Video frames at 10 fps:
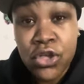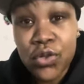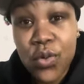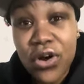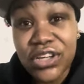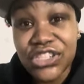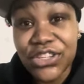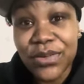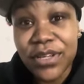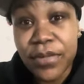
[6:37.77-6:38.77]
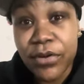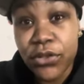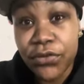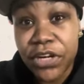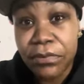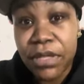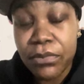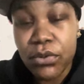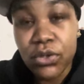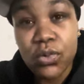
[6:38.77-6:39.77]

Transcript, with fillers: You are genuinely loved by all the right people.